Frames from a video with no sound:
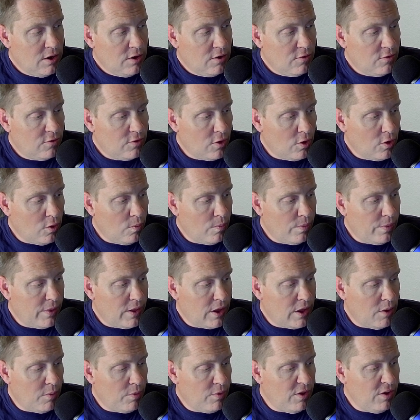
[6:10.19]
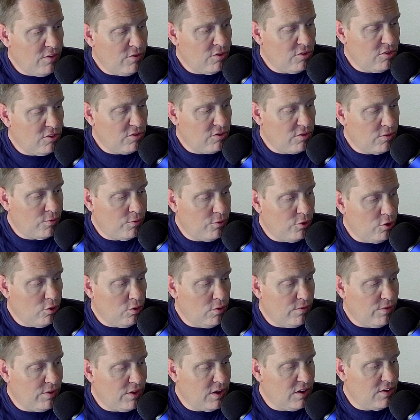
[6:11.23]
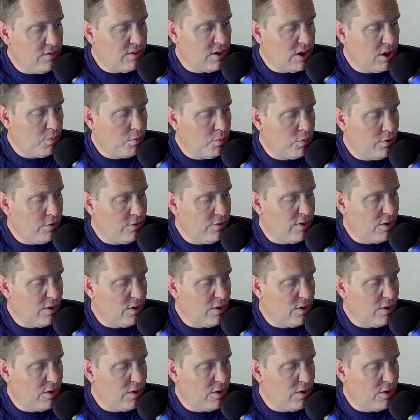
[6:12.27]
So um, these are just a few of the examples